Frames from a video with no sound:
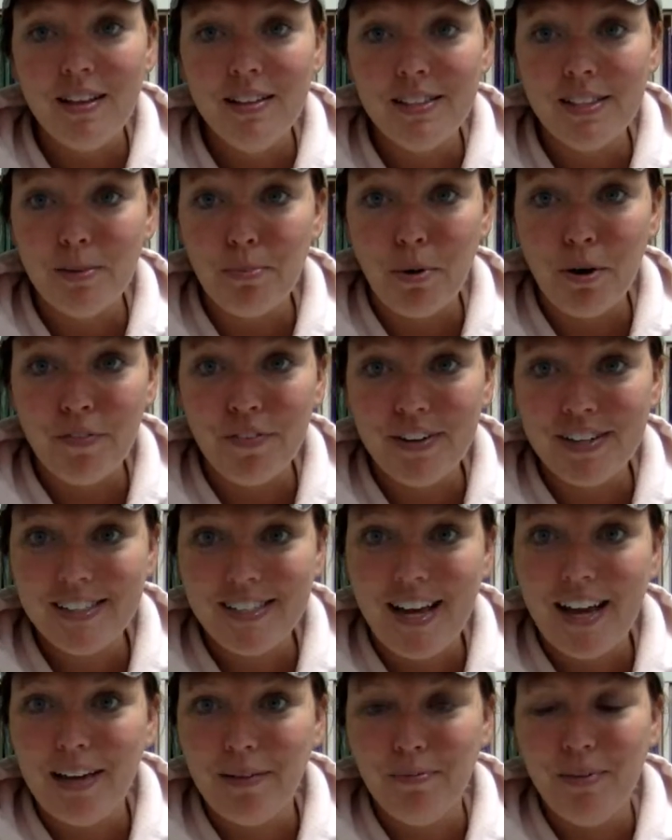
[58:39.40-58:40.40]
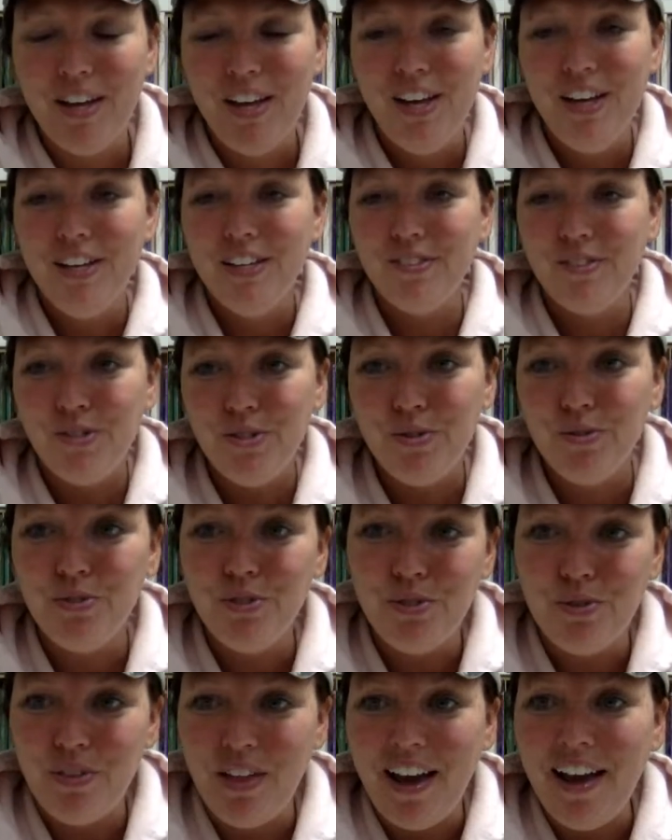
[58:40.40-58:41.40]
it's the perfect time to
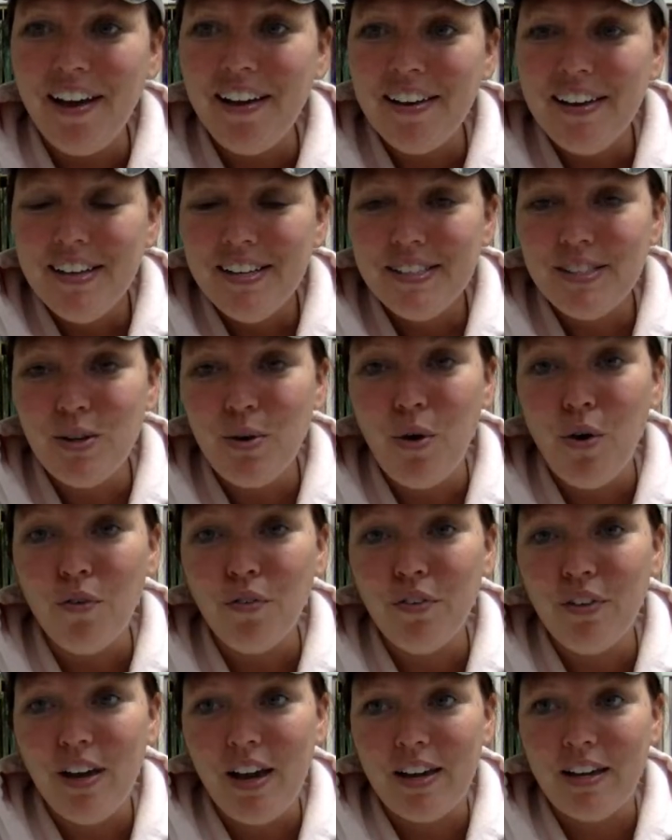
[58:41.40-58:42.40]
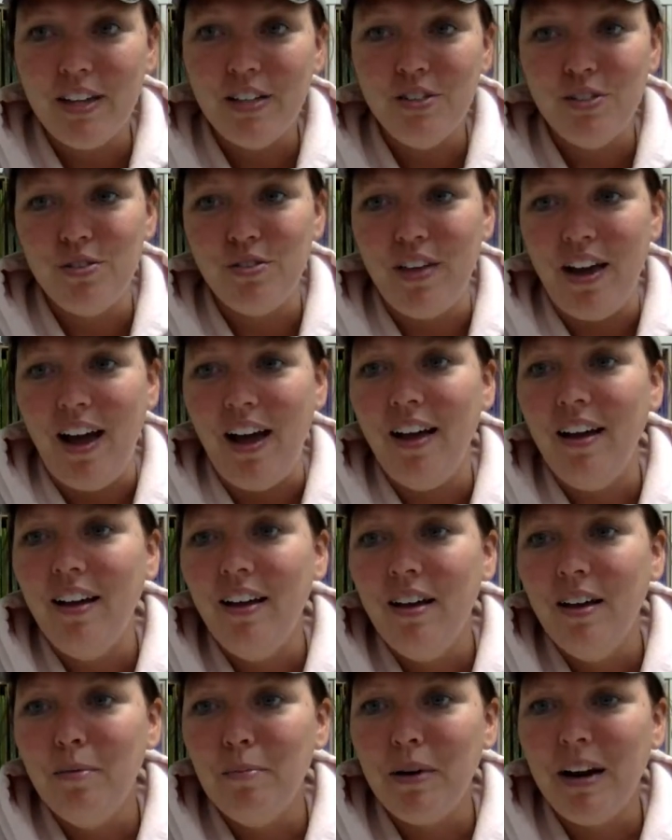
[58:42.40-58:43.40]
do that. So hopefully I can do that.
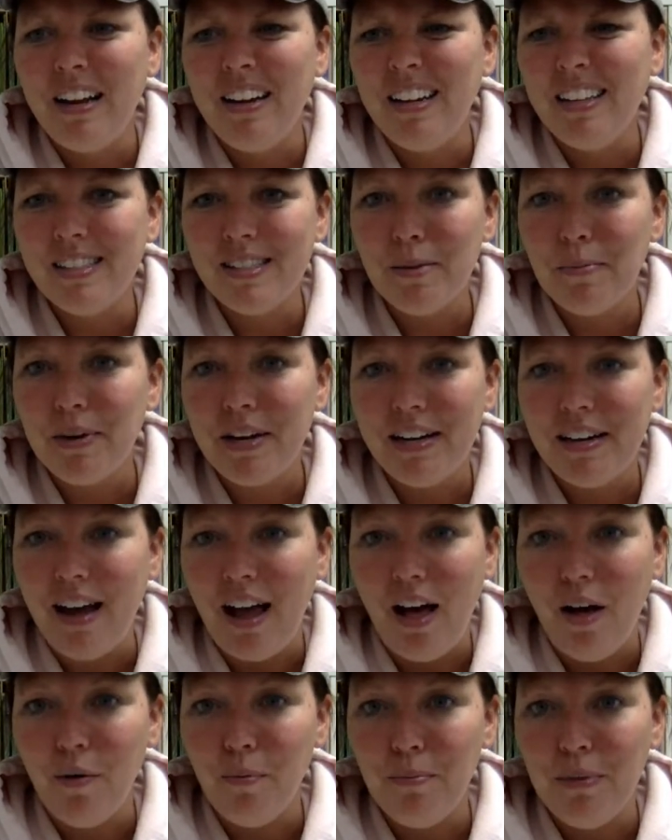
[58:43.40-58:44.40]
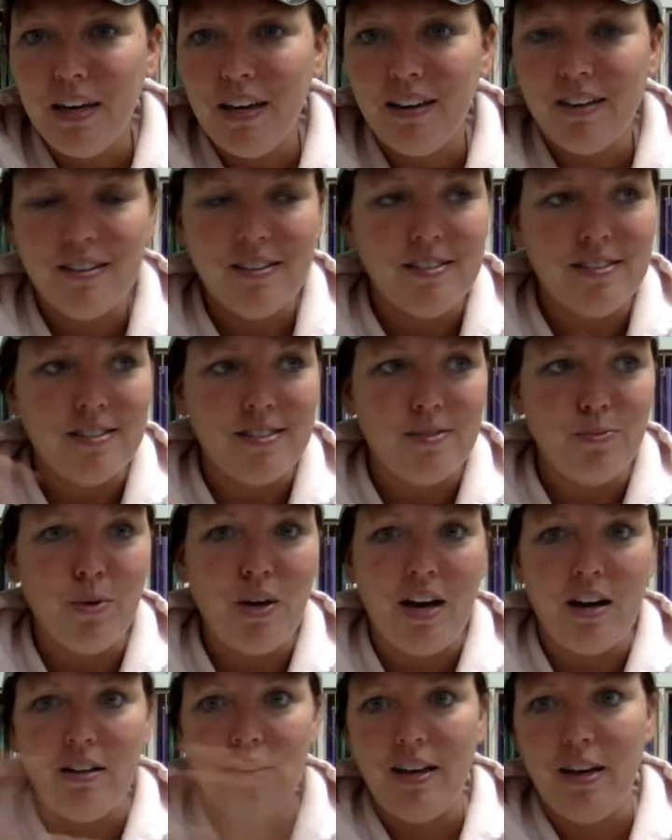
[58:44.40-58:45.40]
But I need somebody to help me because
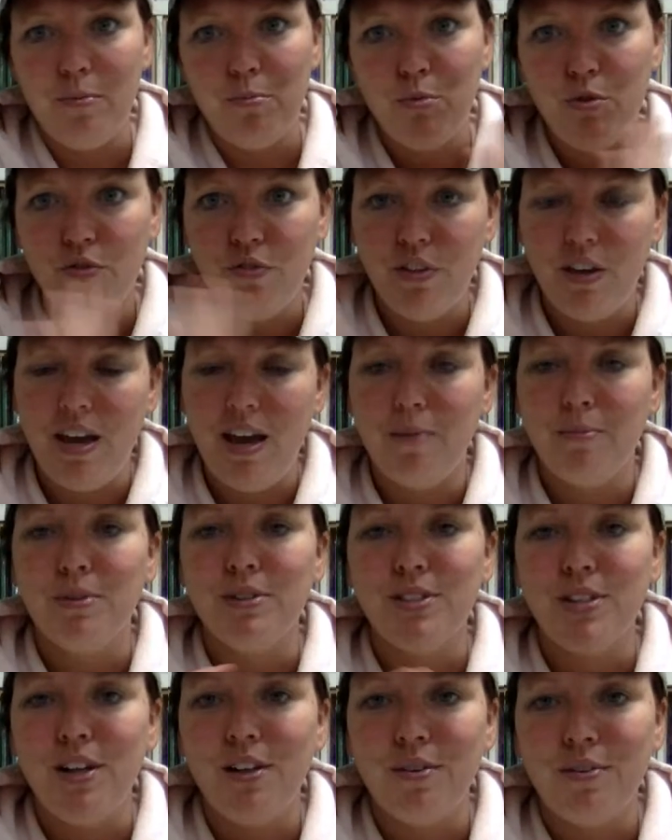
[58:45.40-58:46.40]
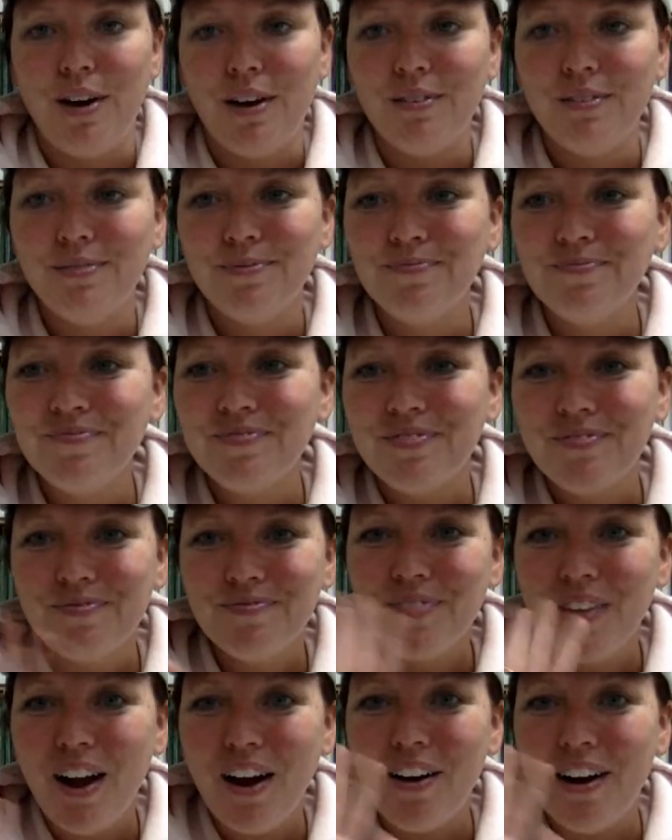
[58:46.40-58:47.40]
we got to like move the cameras all around.
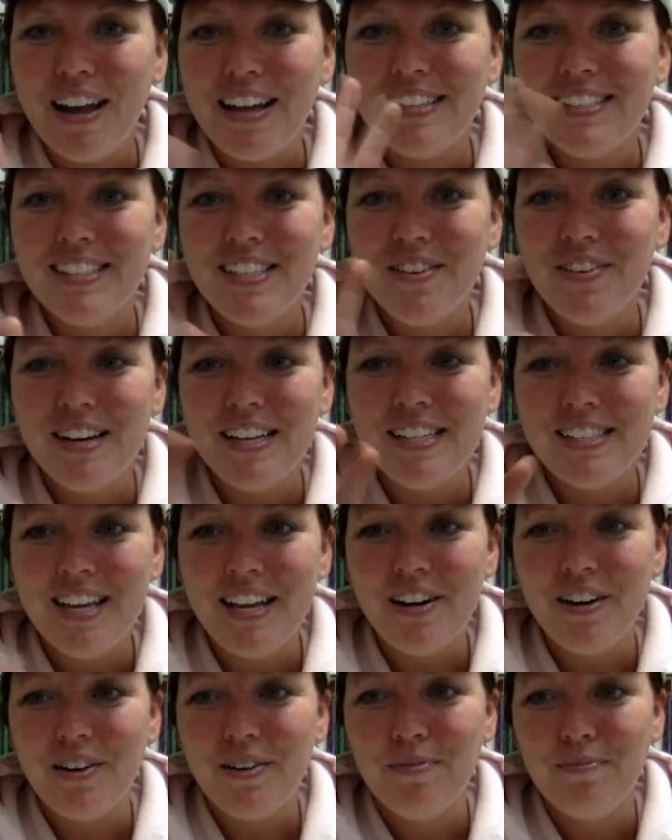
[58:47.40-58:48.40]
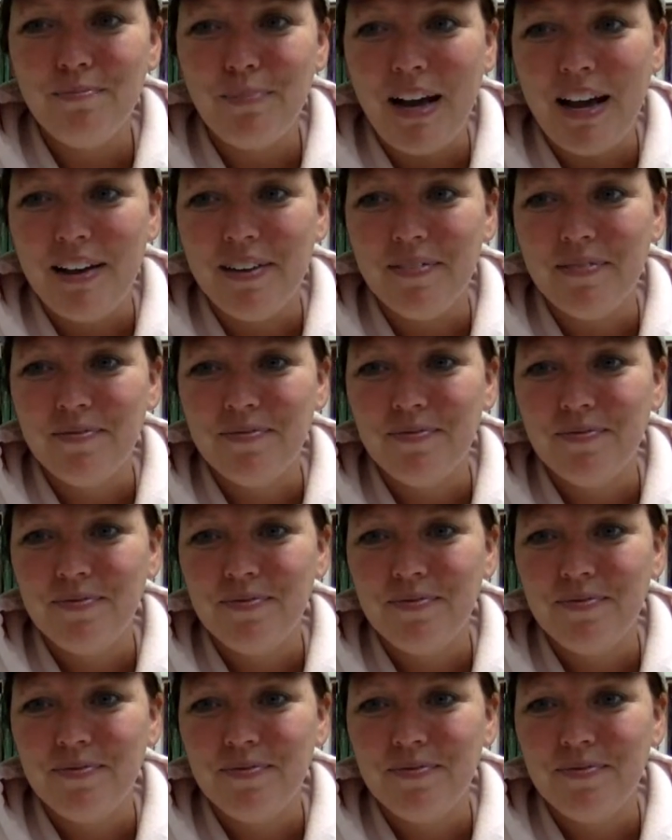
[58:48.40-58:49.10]
All right, see you guys later. Bye.